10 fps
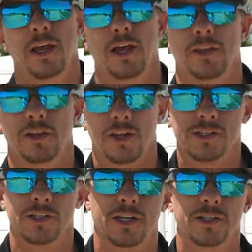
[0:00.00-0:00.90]
and that
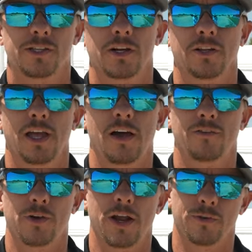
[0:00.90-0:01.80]
doesn't necessarily have
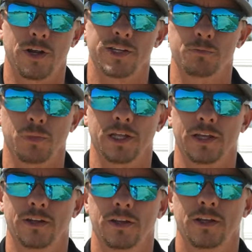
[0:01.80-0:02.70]
the right resin
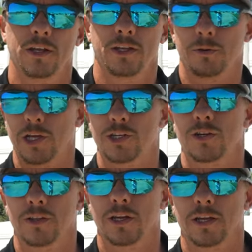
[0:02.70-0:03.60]
blend to make
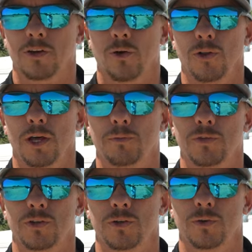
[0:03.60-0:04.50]
sure that it can hold up
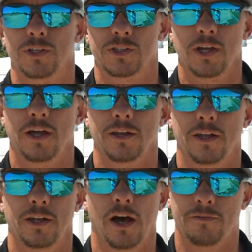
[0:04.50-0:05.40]
to the sun
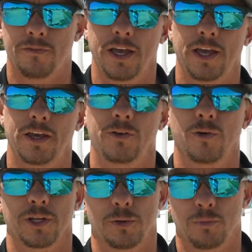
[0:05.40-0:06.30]
and not fade
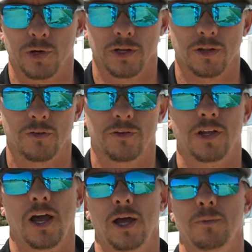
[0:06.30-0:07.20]
or get brittle over
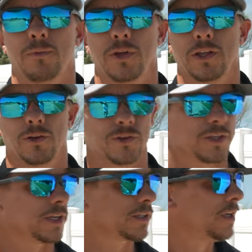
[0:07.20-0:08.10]
time and those
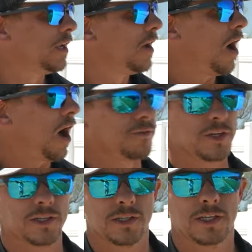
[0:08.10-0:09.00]
things.
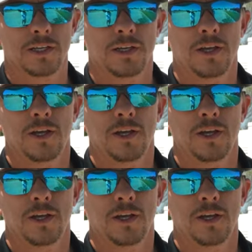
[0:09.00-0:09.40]
Obviously,